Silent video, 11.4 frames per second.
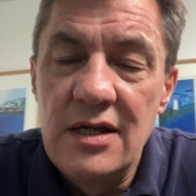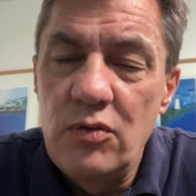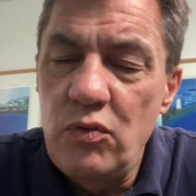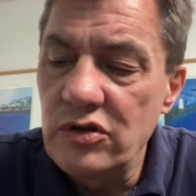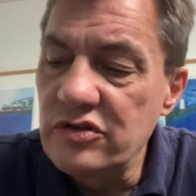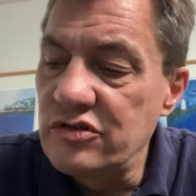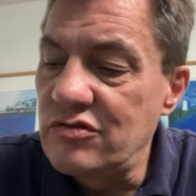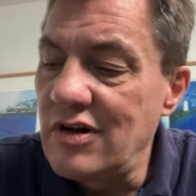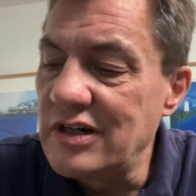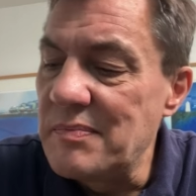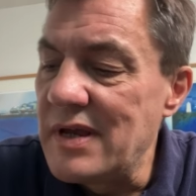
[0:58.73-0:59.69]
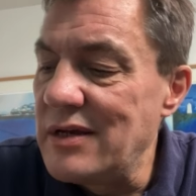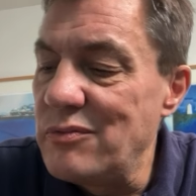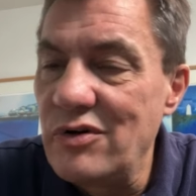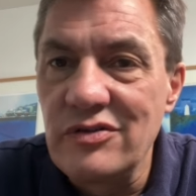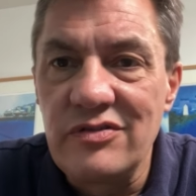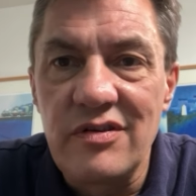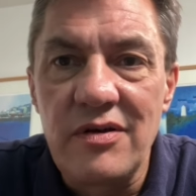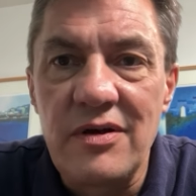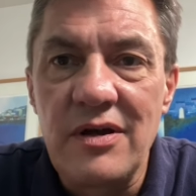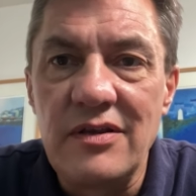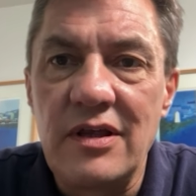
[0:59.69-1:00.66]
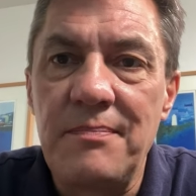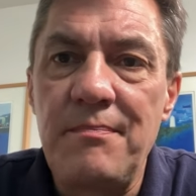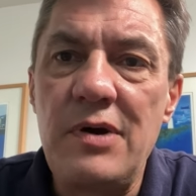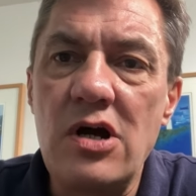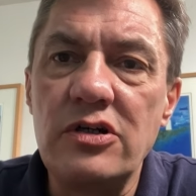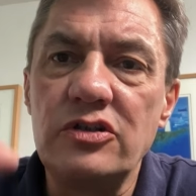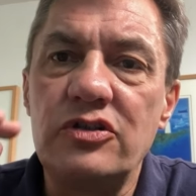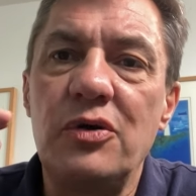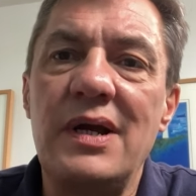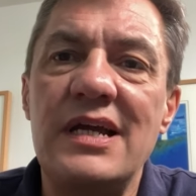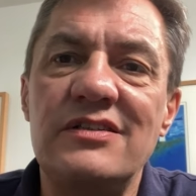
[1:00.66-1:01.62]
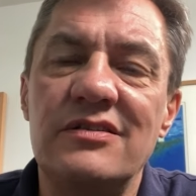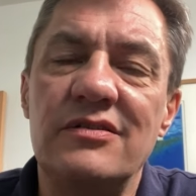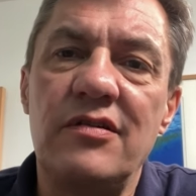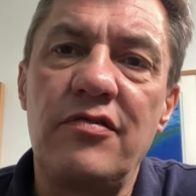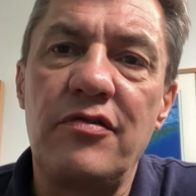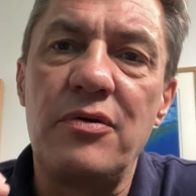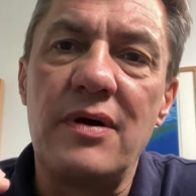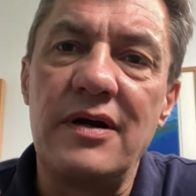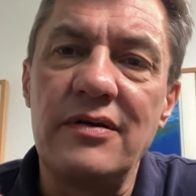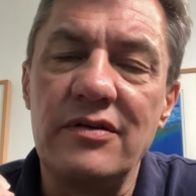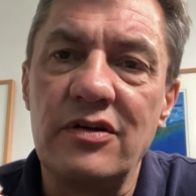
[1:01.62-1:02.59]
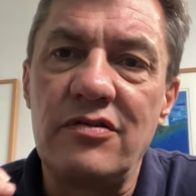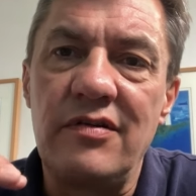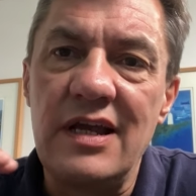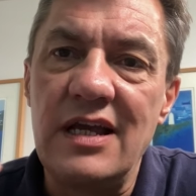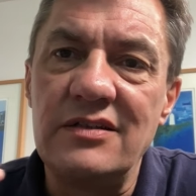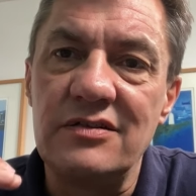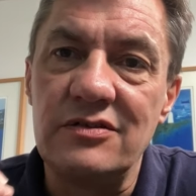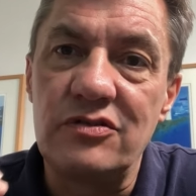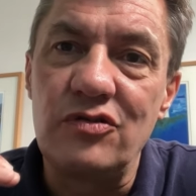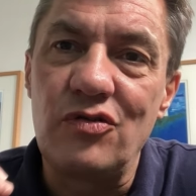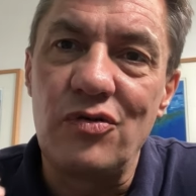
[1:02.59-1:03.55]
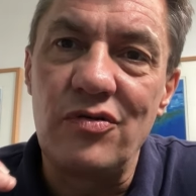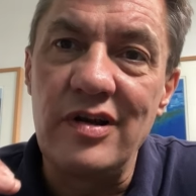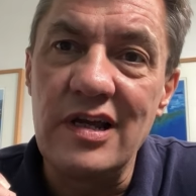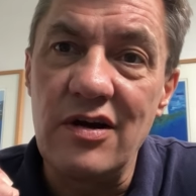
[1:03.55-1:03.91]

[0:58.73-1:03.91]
what struck me was the punctuation throughout the creation story